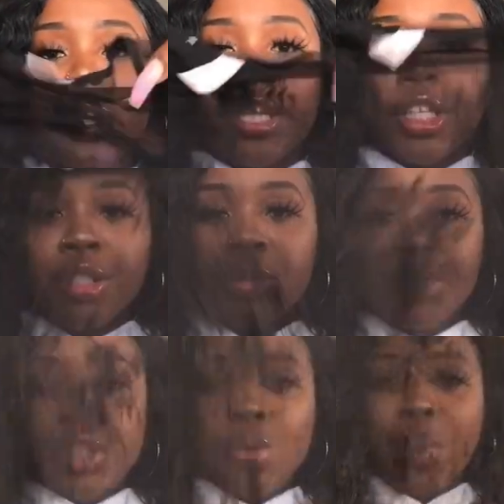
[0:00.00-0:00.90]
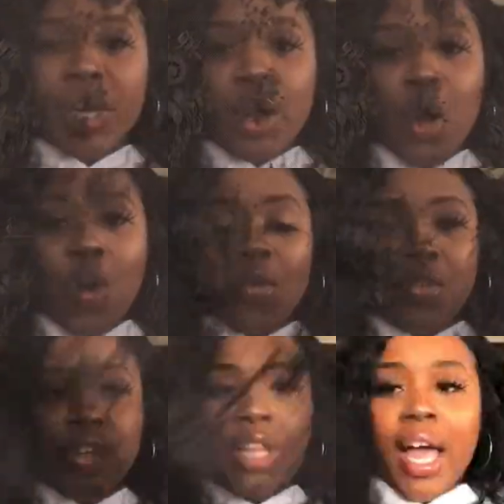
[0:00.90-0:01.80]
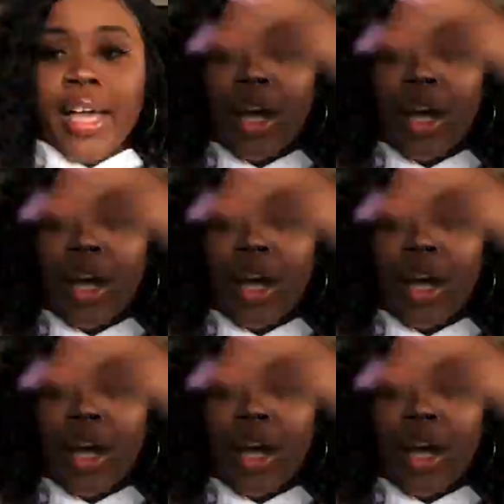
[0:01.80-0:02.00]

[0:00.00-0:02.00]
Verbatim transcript: cute to wear over like a